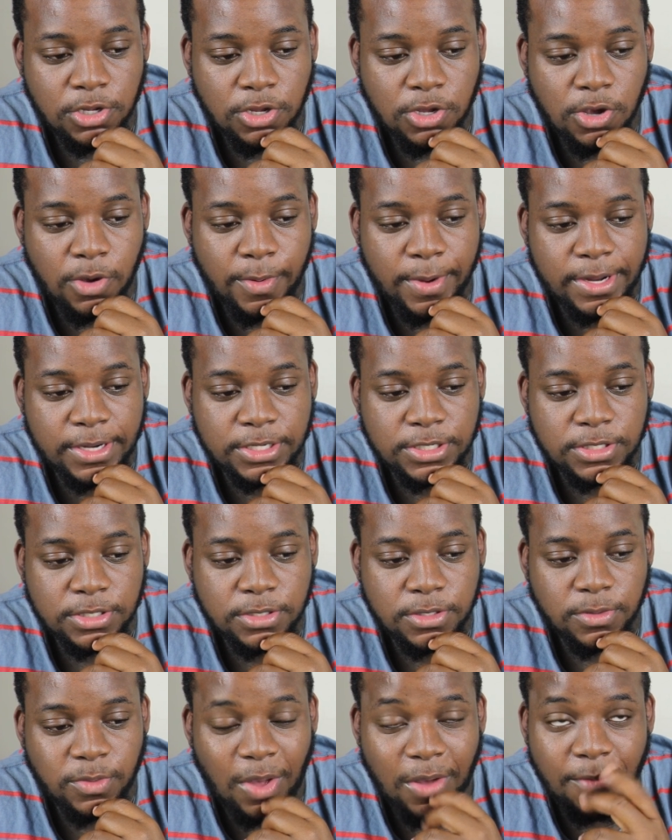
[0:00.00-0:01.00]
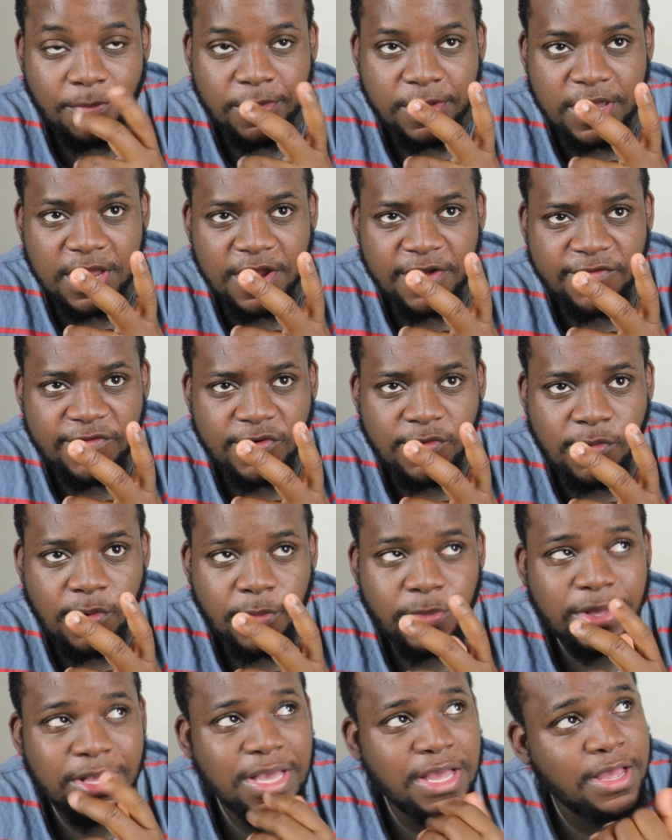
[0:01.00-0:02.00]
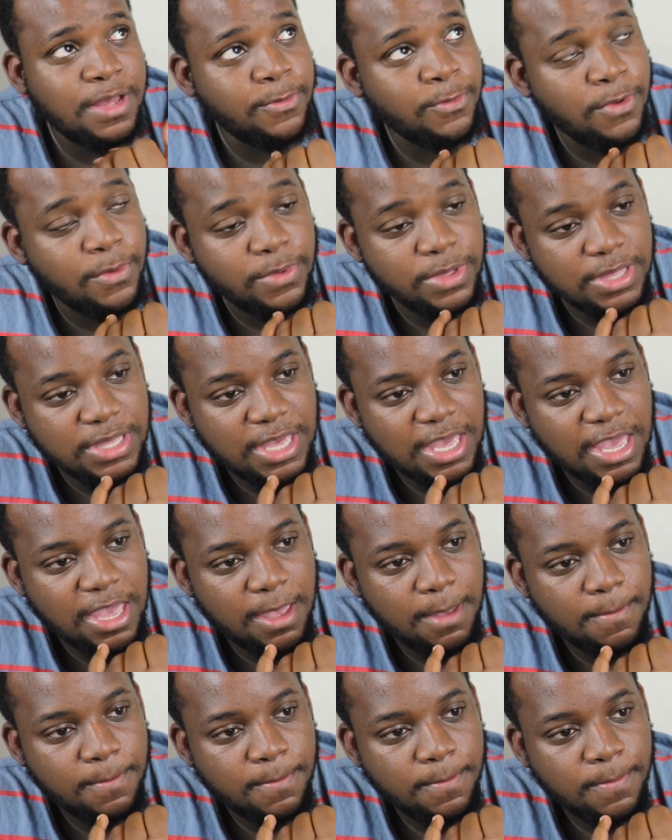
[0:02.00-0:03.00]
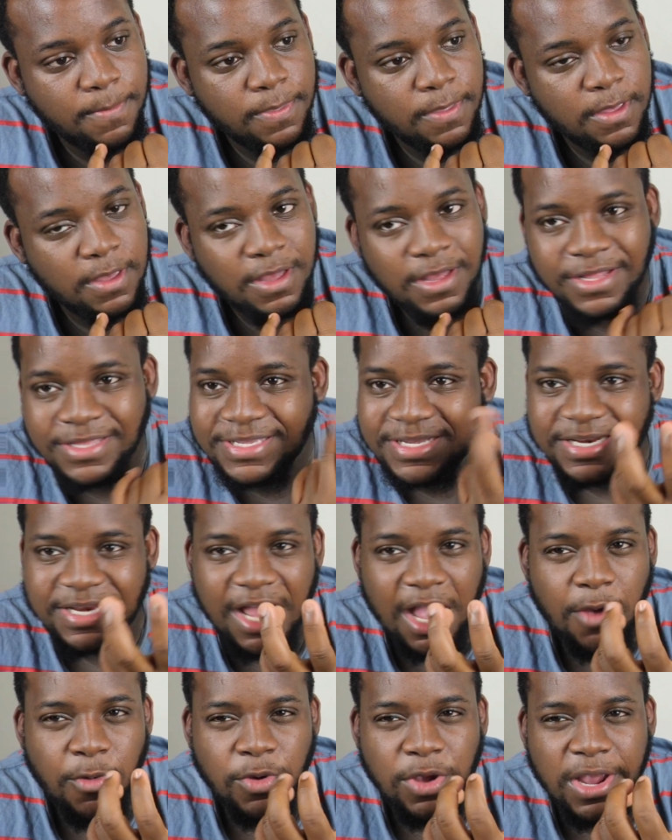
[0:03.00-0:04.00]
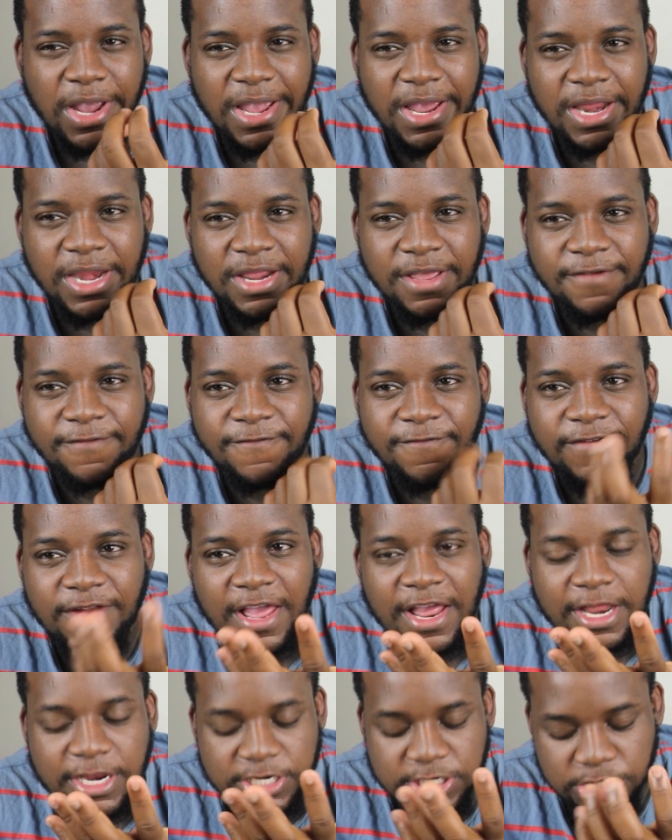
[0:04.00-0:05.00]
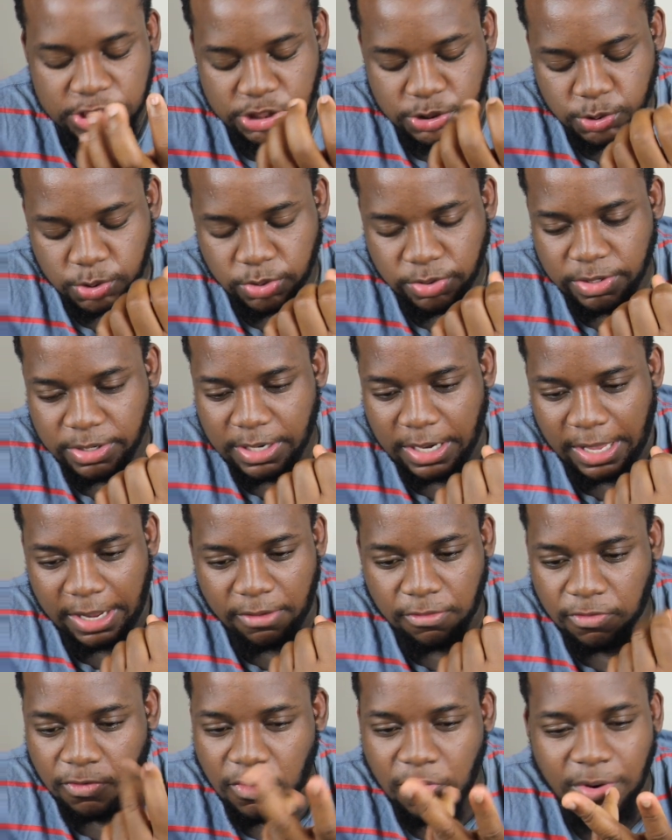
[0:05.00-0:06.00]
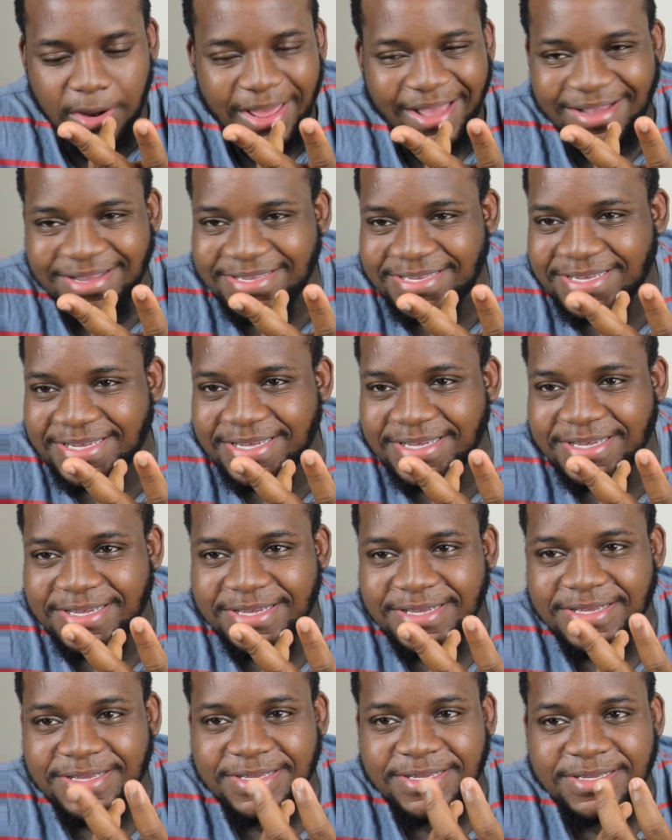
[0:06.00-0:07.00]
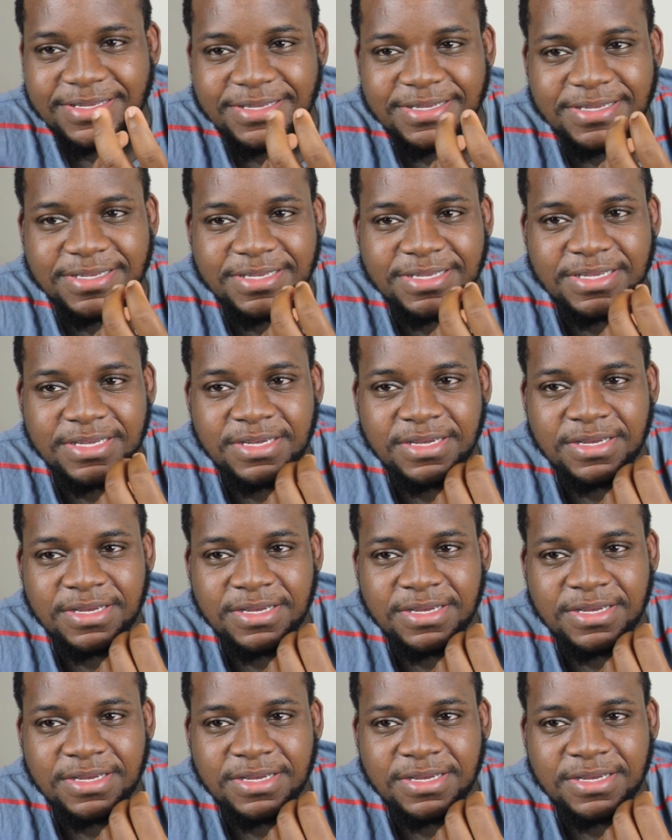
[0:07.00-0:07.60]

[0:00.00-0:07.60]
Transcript: Be careful when we came to not wear any flashy jewelry like Rolexes,